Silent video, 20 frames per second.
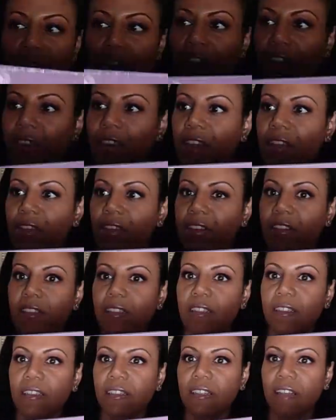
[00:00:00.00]
and then this
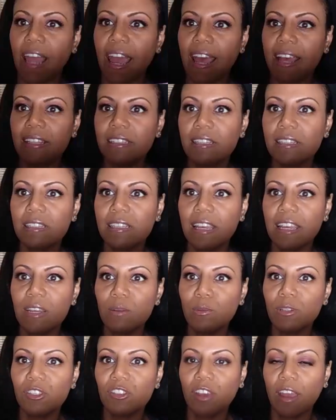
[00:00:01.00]
is an
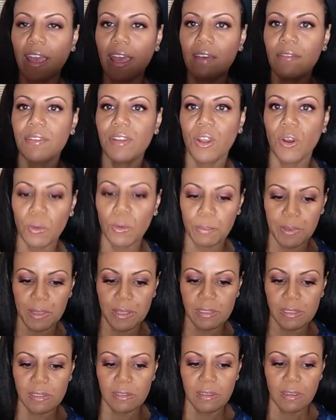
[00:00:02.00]
acetate, which I haven't
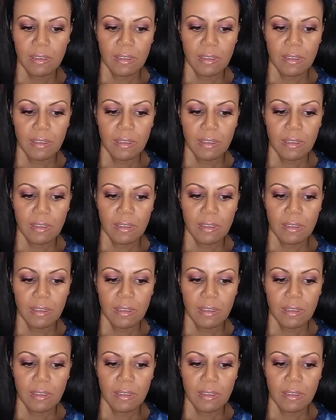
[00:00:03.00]
opened.